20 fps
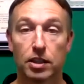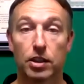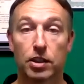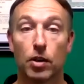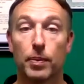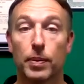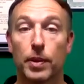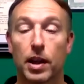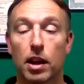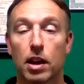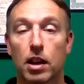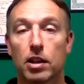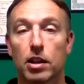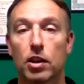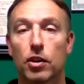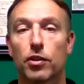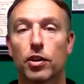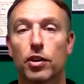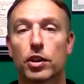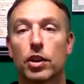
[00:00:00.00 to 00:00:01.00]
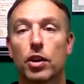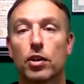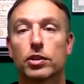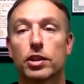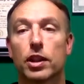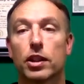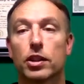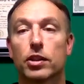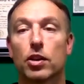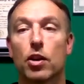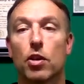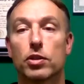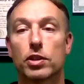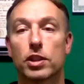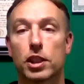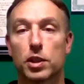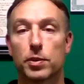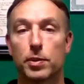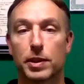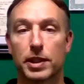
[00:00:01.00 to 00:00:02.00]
So, fructose undergoes a